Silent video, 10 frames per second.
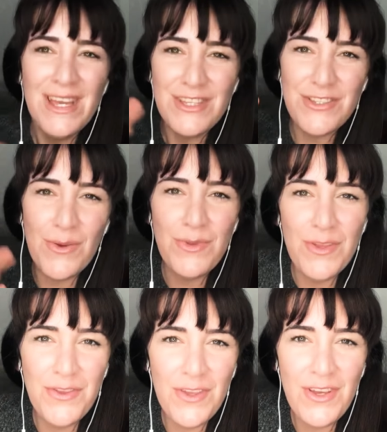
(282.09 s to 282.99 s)
So the
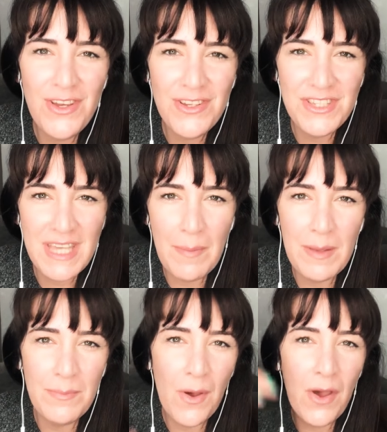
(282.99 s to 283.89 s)
third
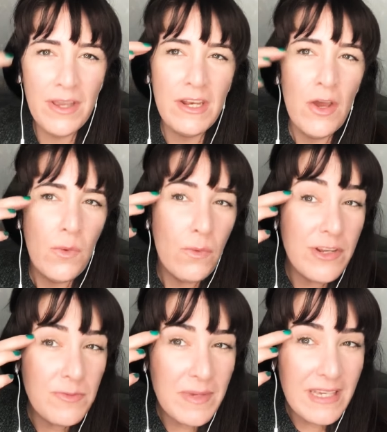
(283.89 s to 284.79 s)
tapping point
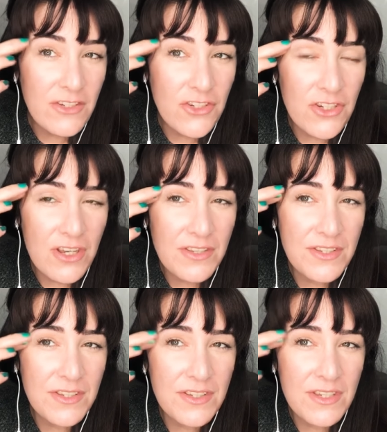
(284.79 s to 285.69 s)
would be
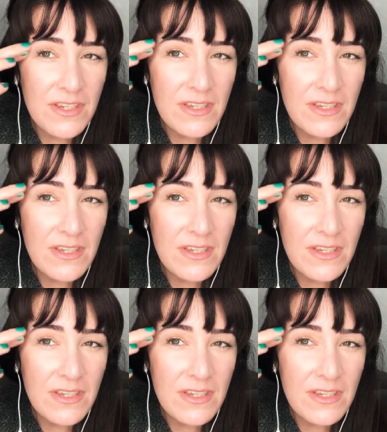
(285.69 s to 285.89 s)
just